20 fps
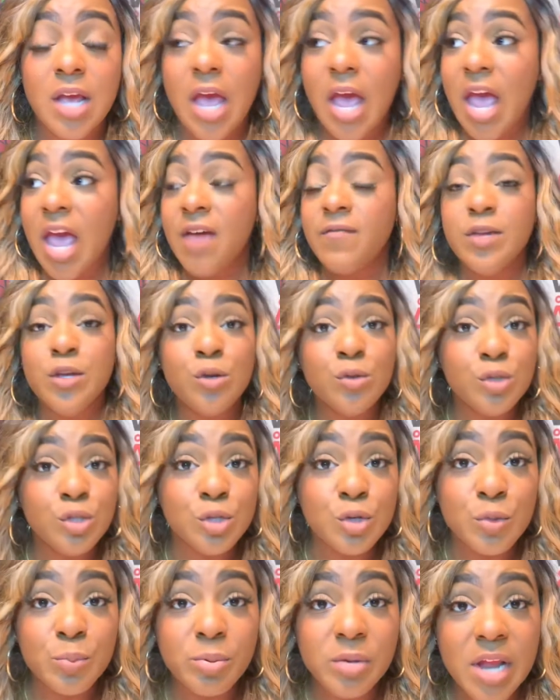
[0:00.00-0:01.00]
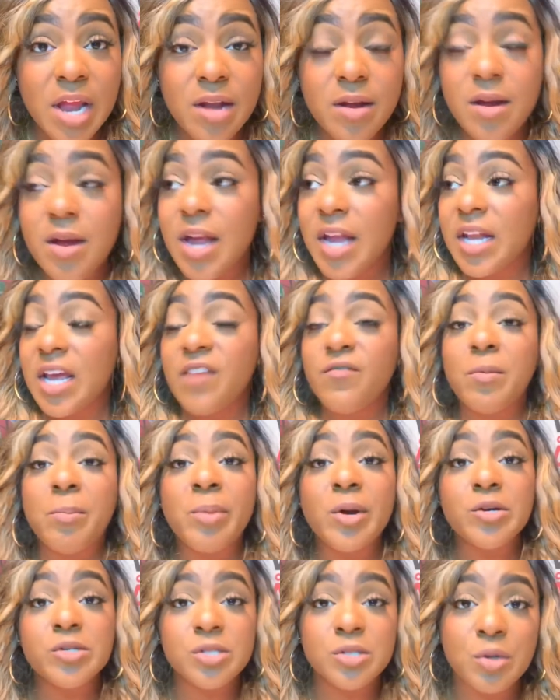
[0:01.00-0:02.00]
I have a YouTube planner and I have a
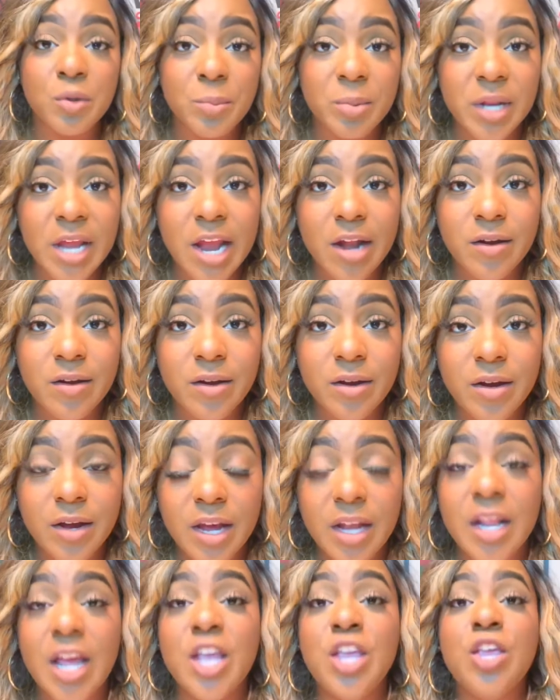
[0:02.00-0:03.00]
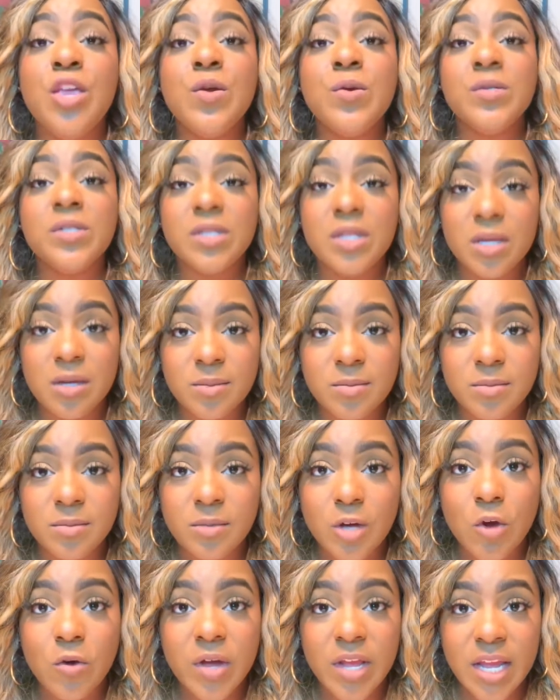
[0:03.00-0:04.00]
personal planner, and I use them.
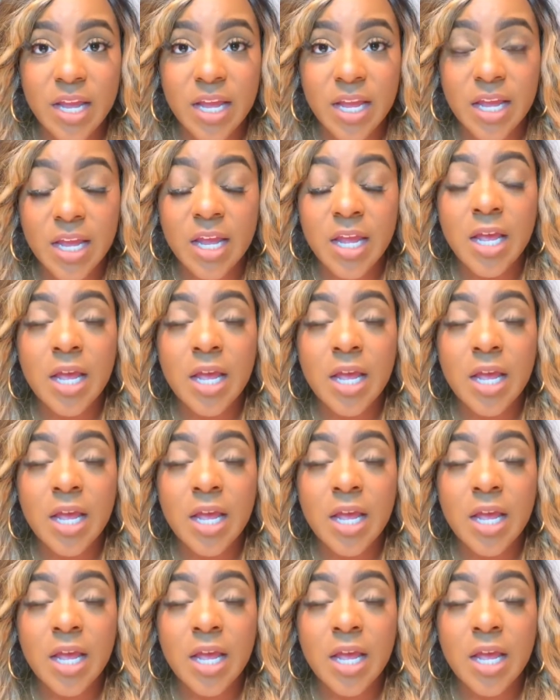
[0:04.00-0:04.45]
Okay.